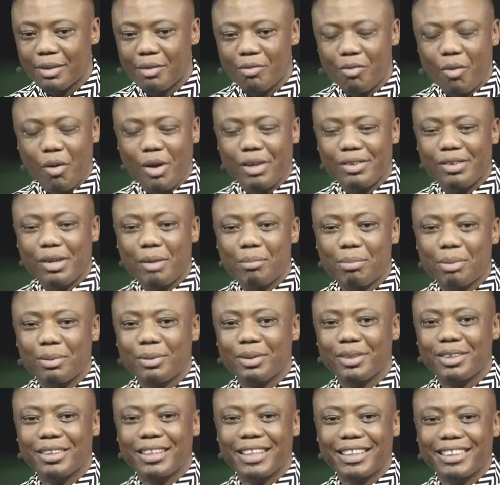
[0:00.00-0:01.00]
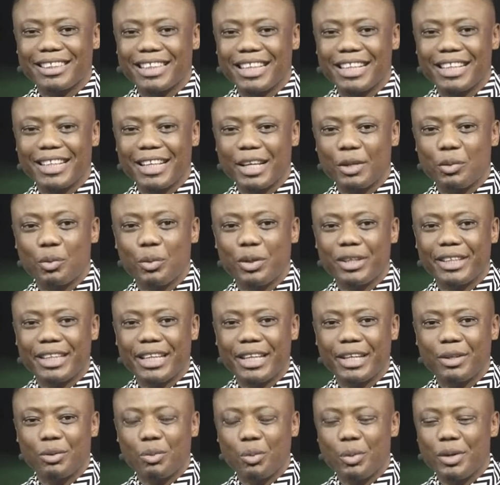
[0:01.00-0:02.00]
for example, the deal that we
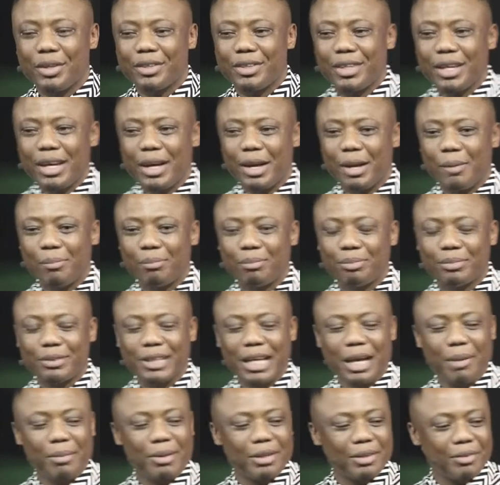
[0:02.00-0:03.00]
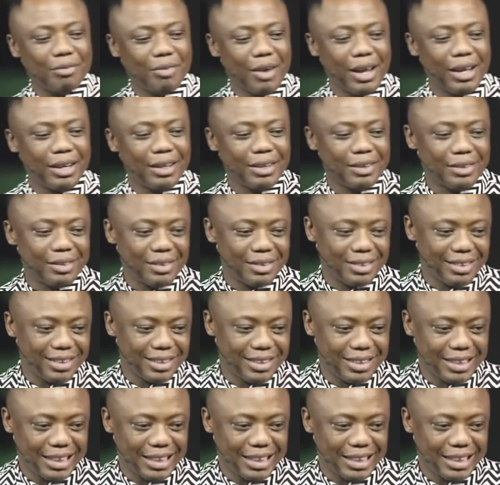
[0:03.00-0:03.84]
did with uh, Durban's Finest